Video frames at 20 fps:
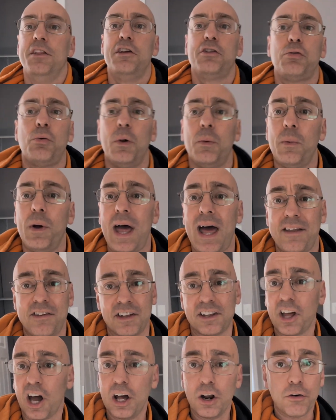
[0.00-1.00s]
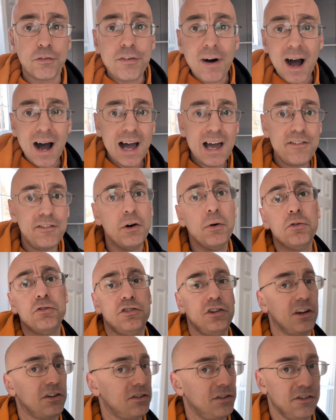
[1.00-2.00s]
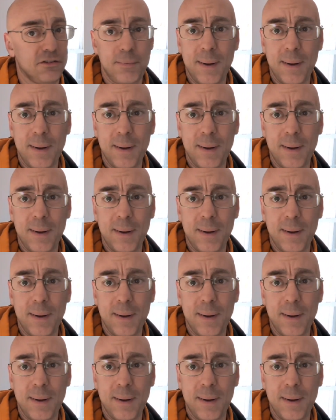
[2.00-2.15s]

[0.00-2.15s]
this one has a Title V, it was just